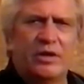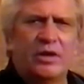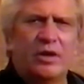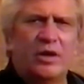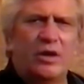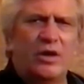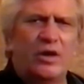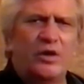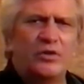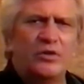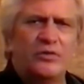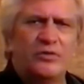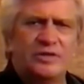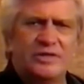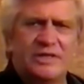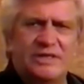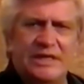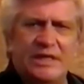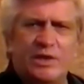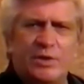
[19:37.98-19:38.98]
Although the
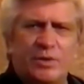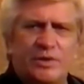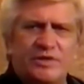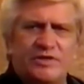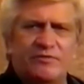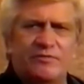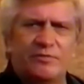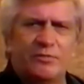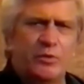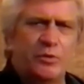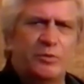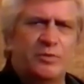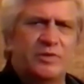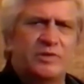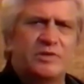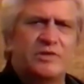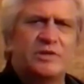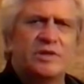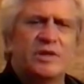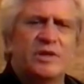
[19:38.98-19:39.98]
sequence of
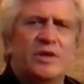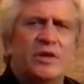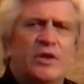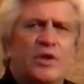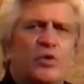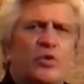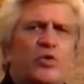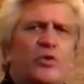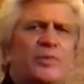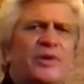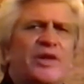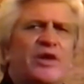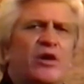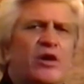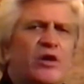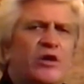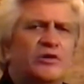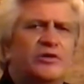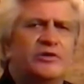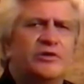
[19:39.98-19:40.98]
movements will be
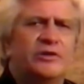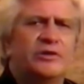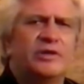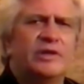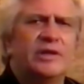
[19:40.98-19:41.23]
altered,